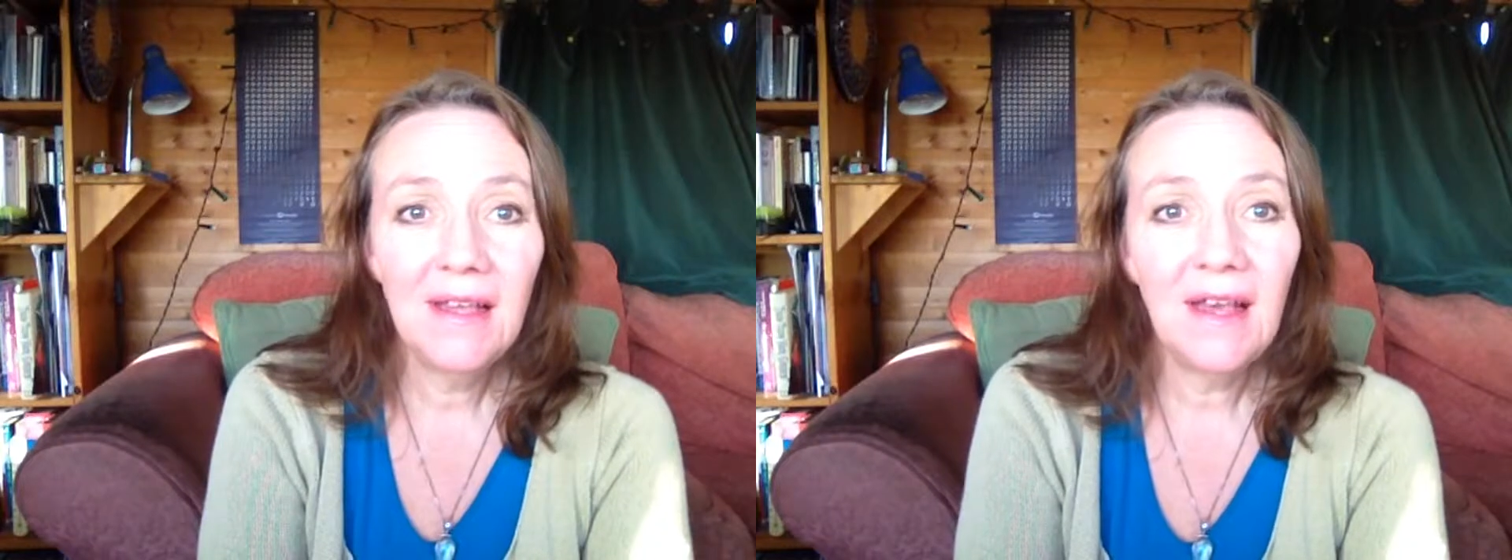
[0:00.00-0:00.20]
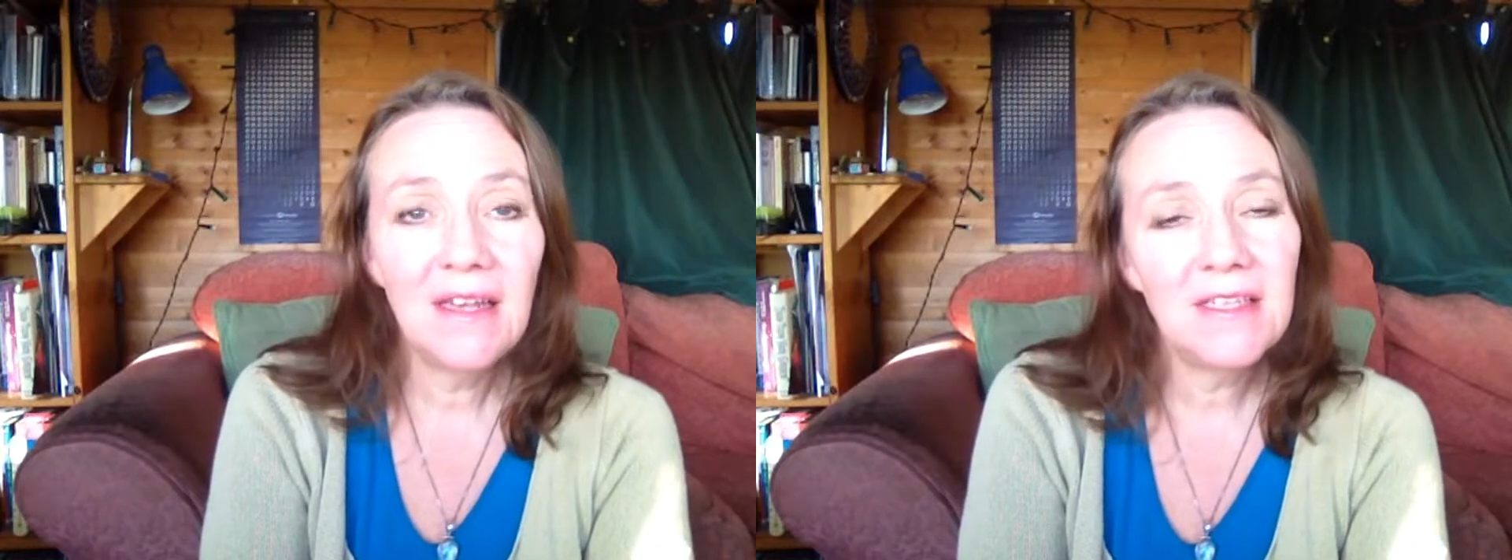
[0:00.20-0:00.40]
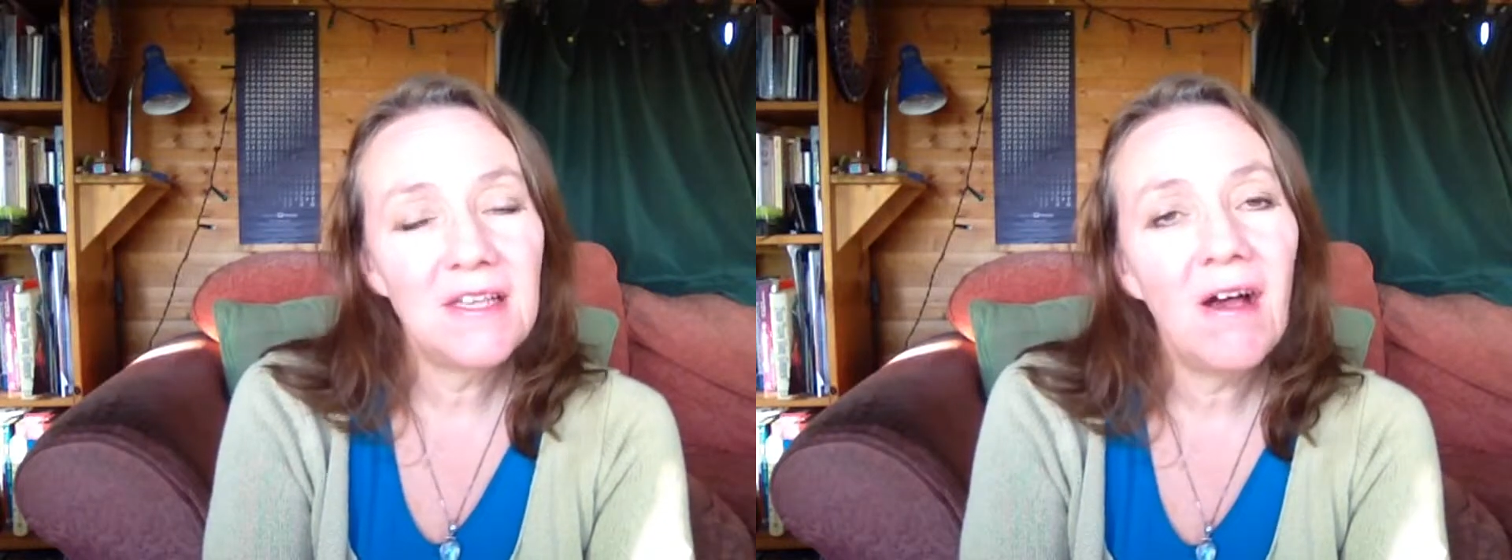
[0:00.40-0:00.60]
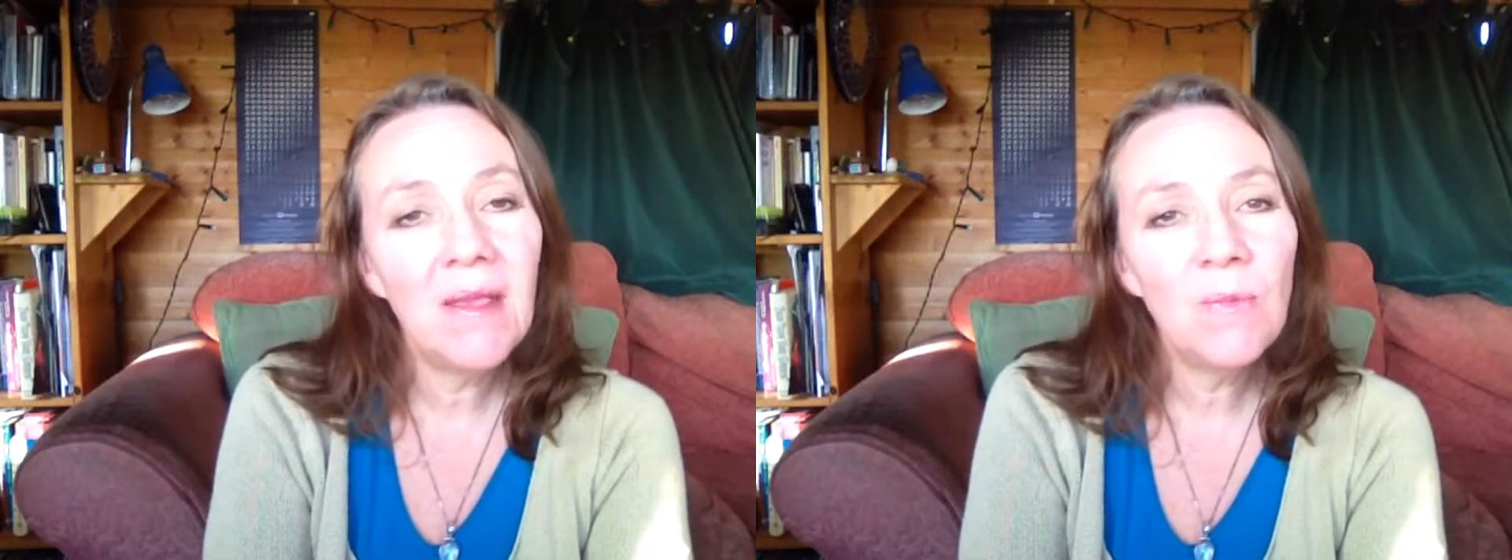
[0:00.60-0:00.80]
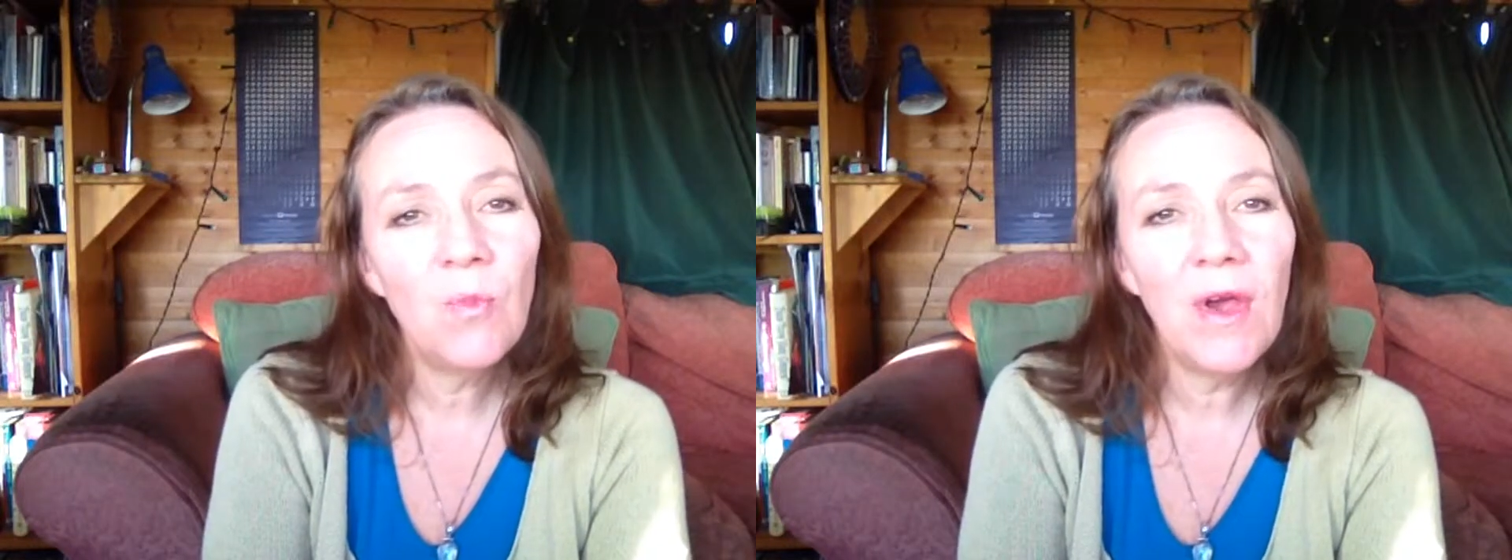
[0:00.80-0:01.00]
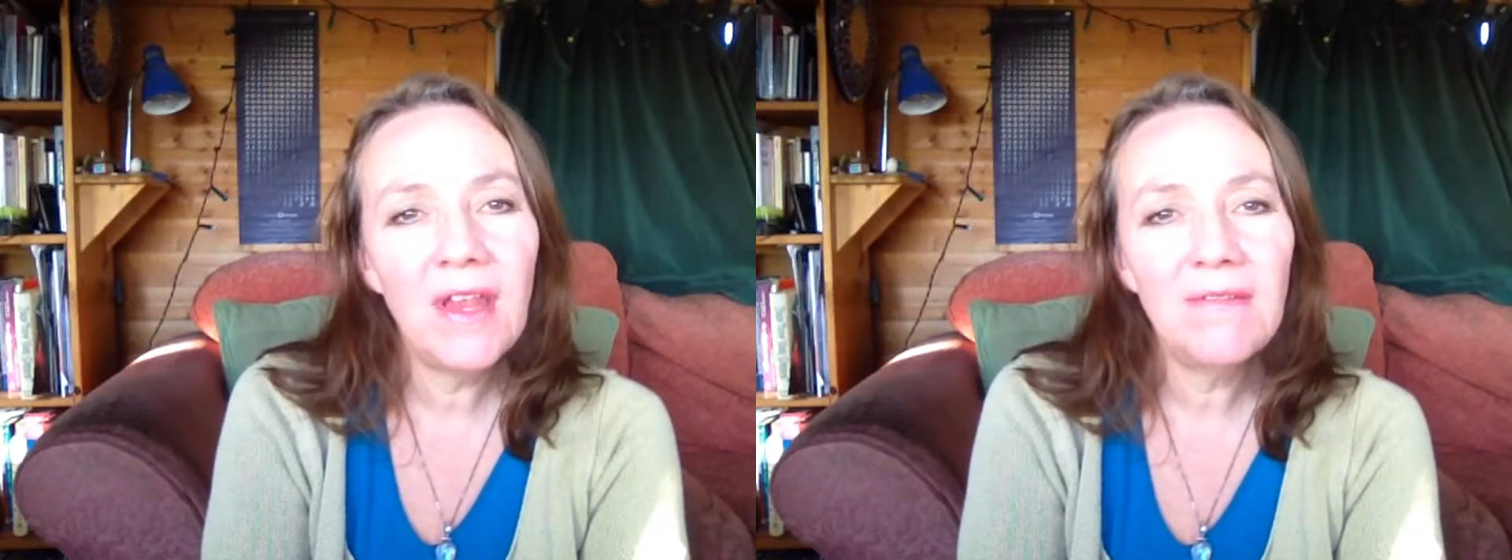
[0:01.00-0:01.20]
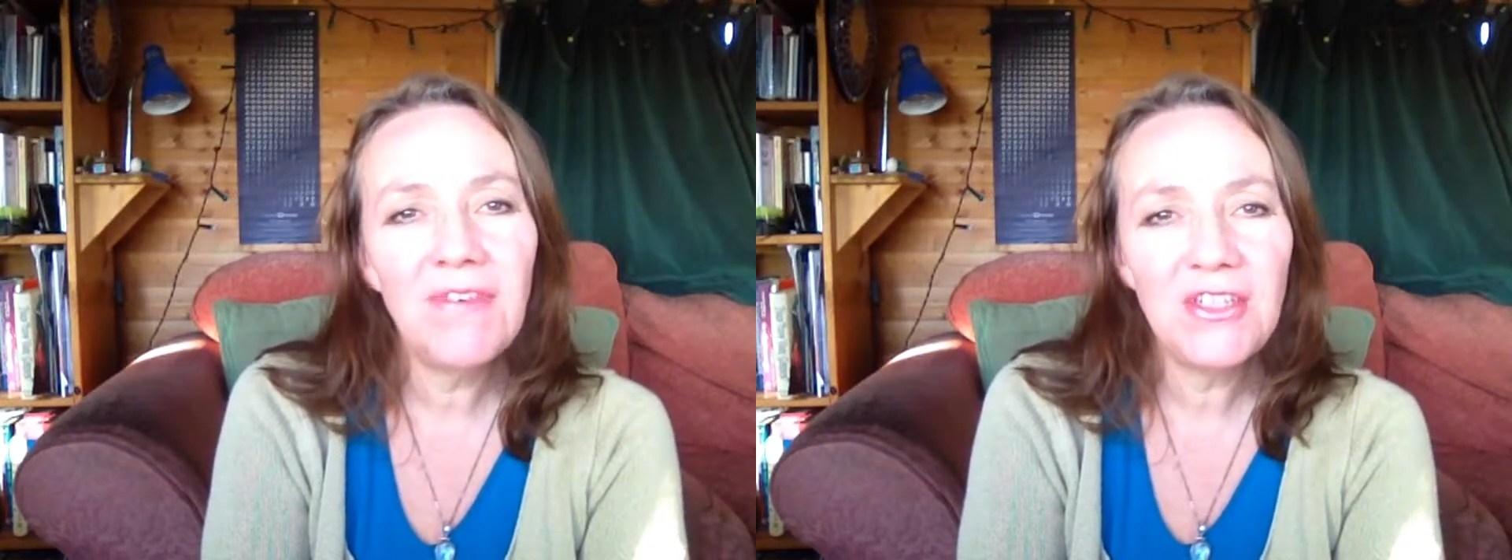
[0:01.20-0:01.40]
at a time when